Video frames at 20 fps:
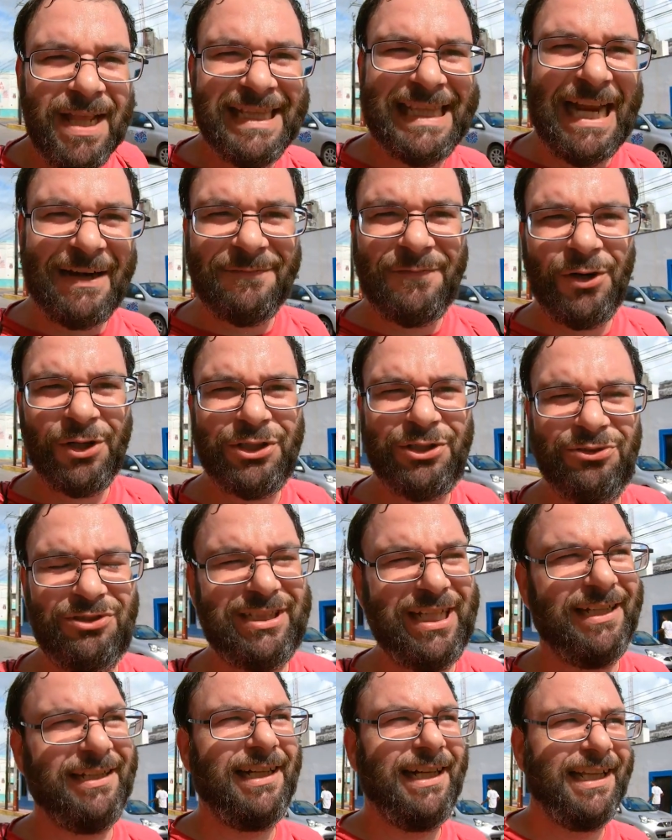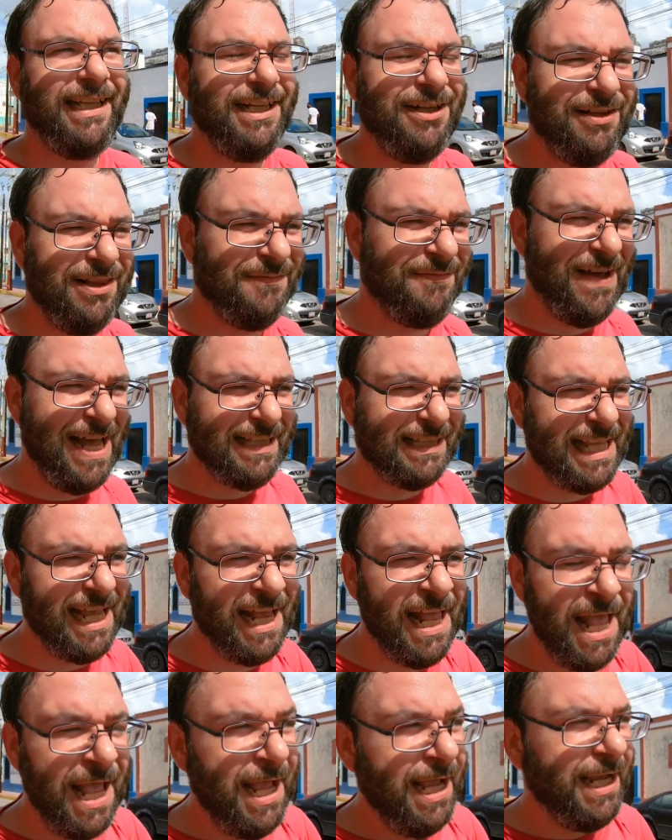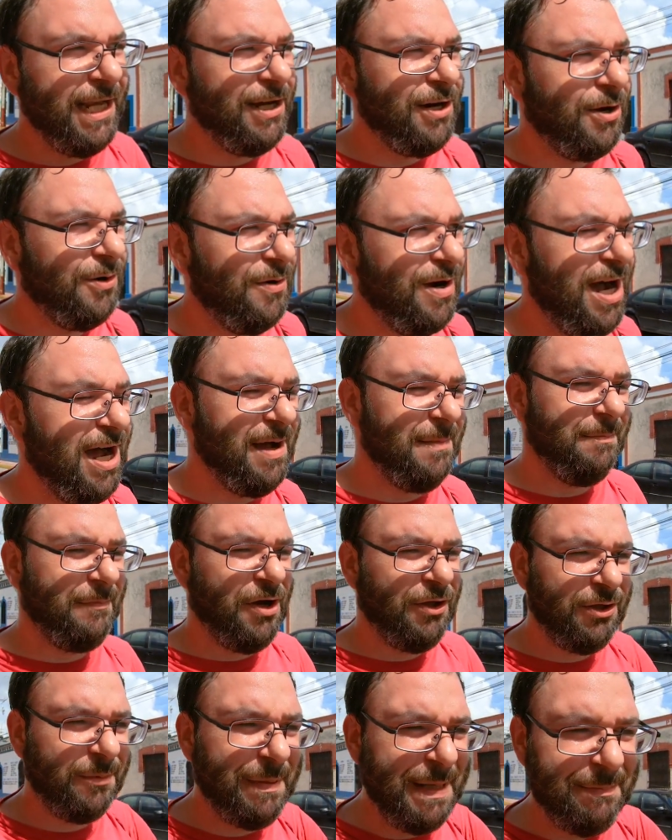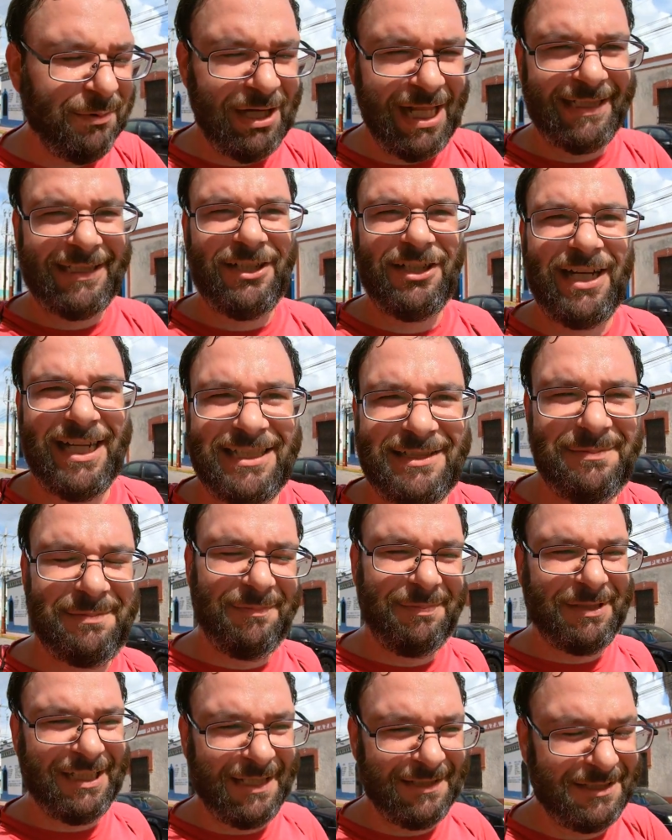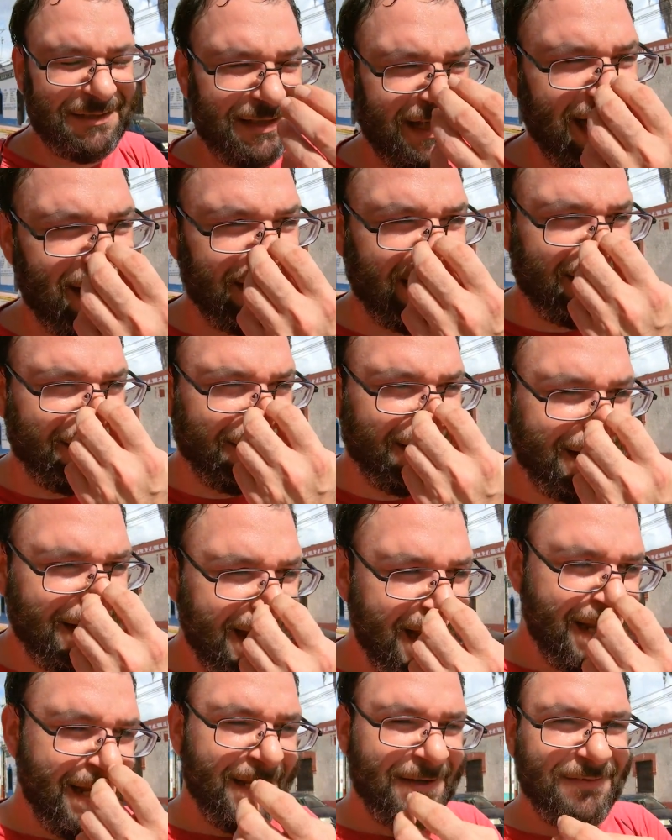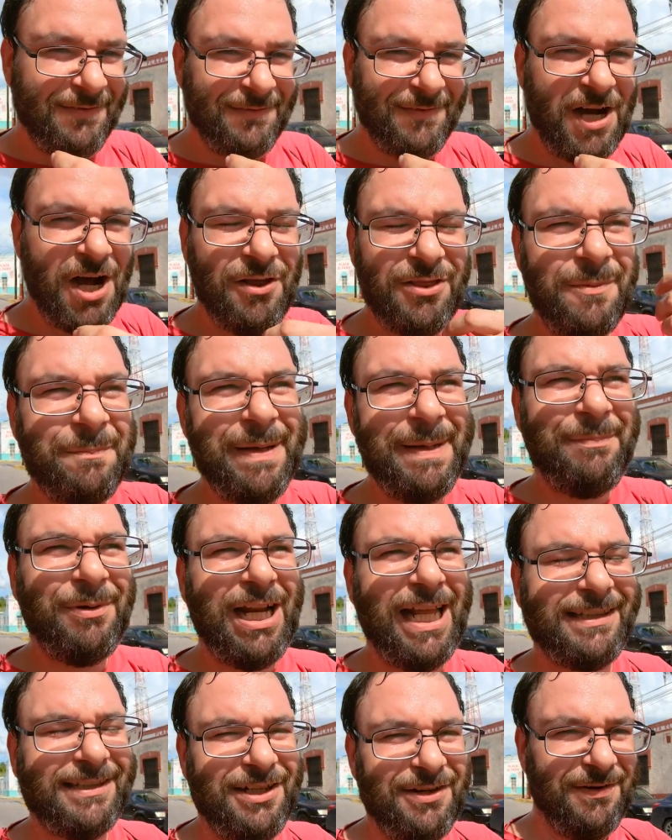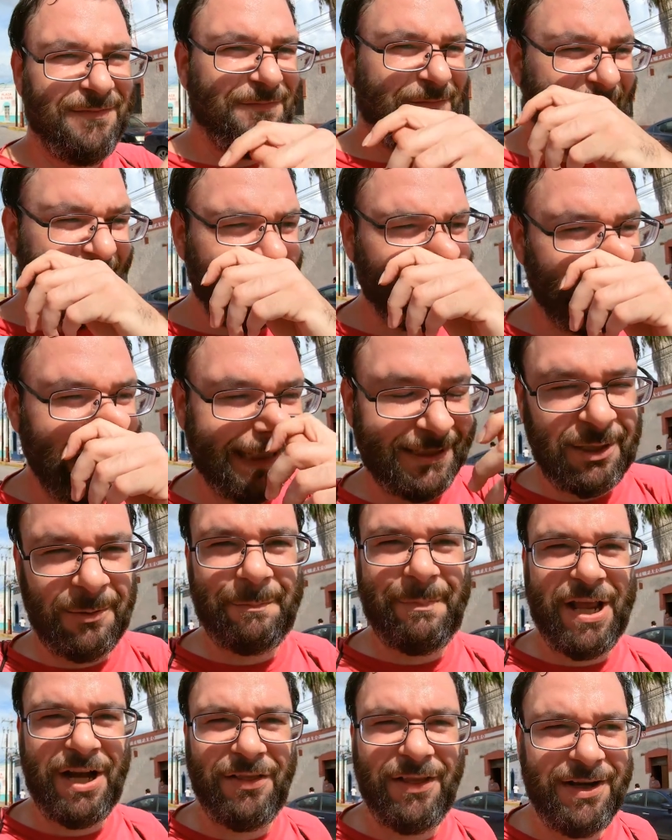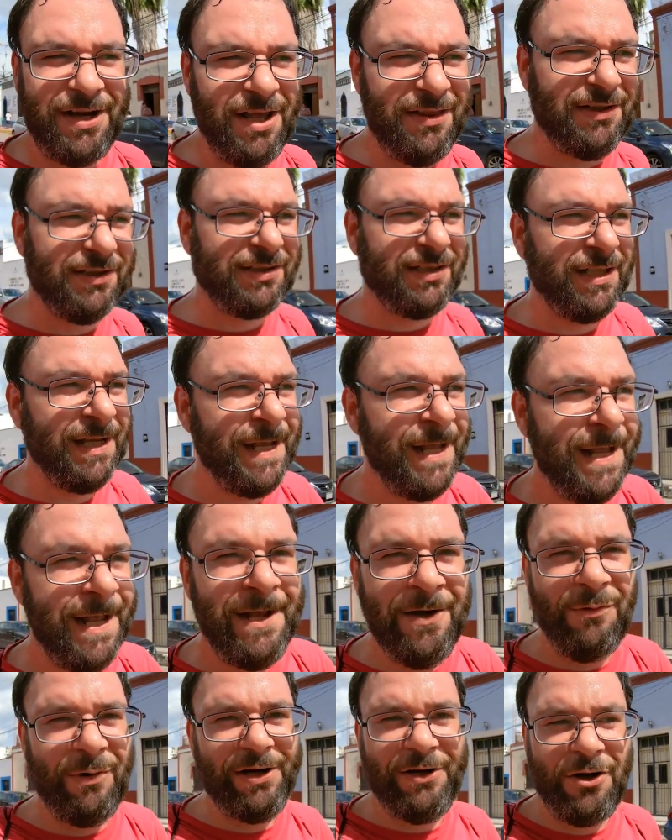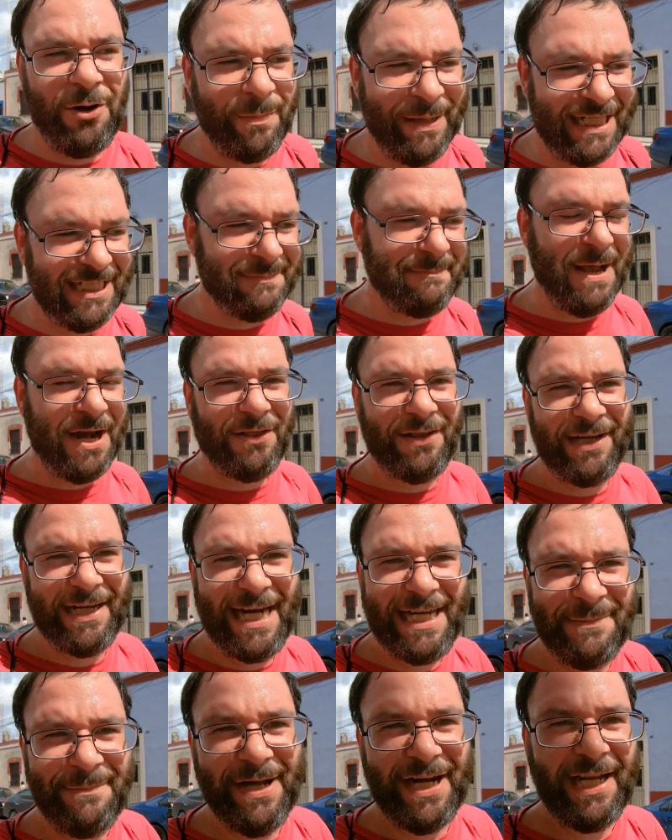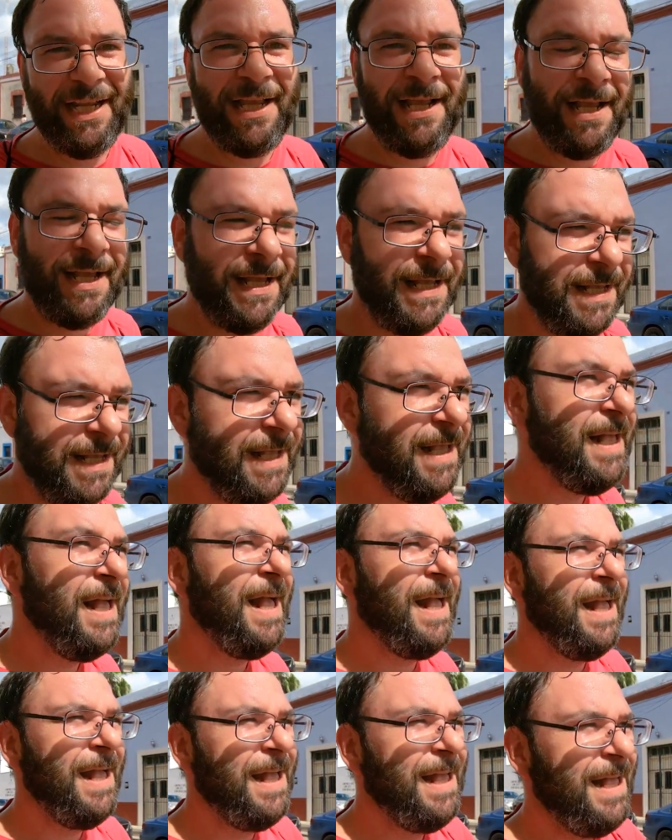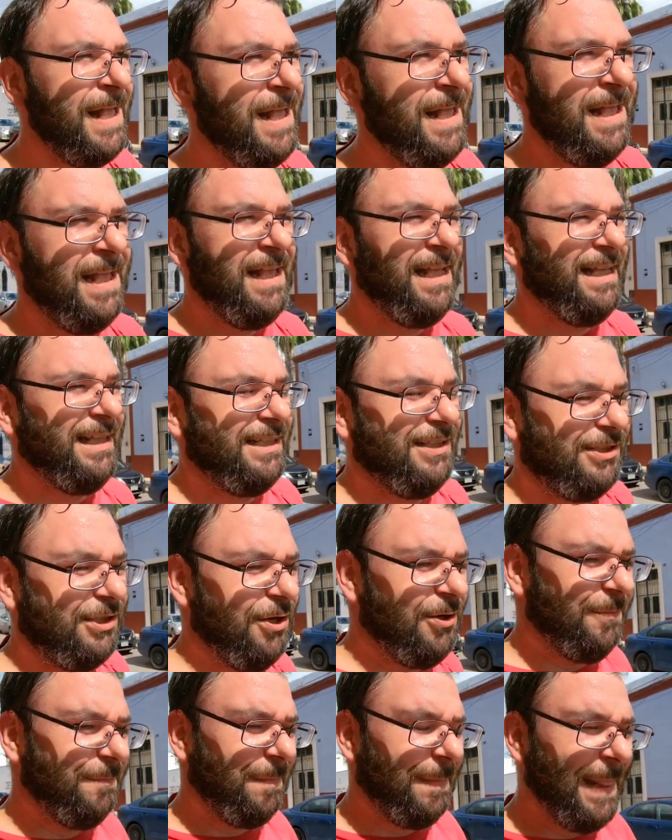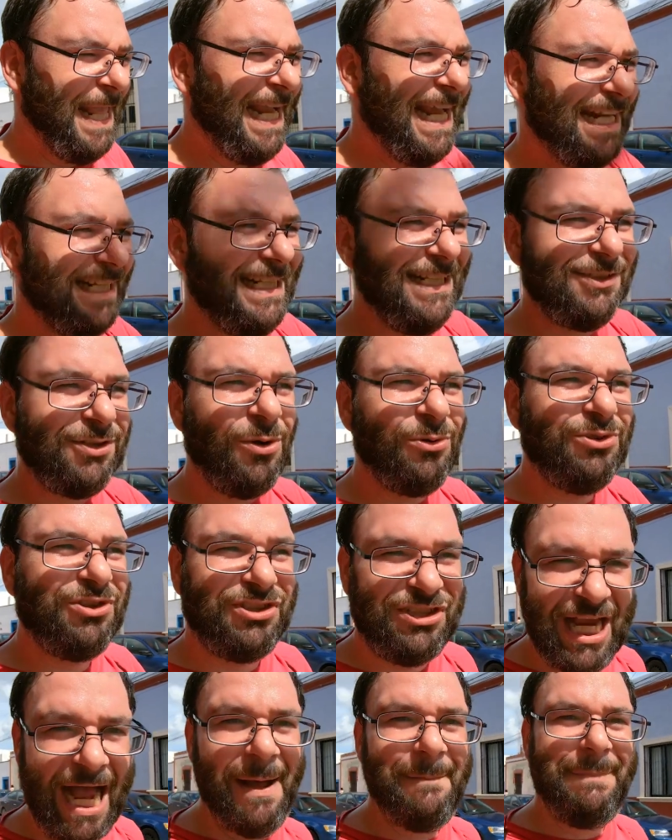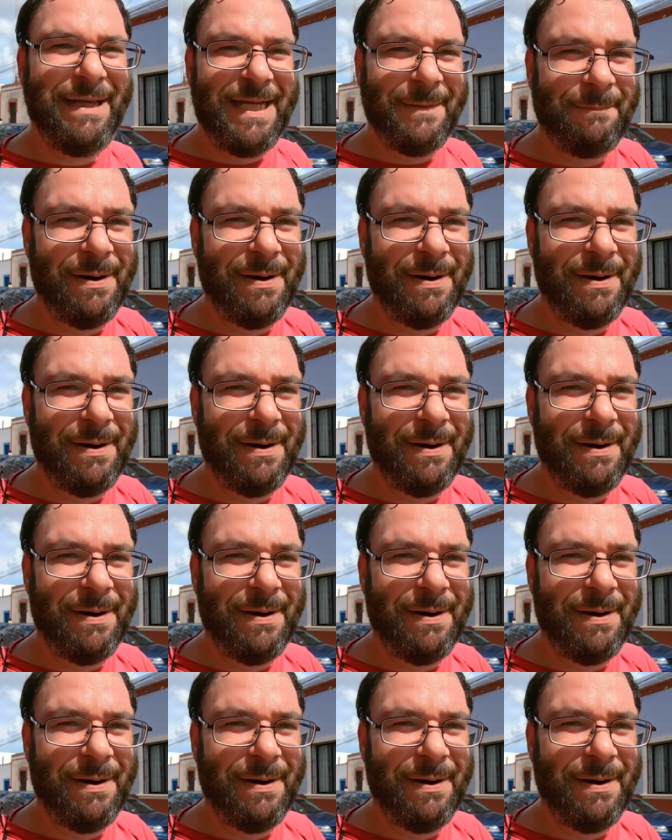that virtual signaling. You know, the fact that, you know, um, other people out there, uh, other people out there feel like they're better than others when nobody's better than anybody. So again, this whole zombie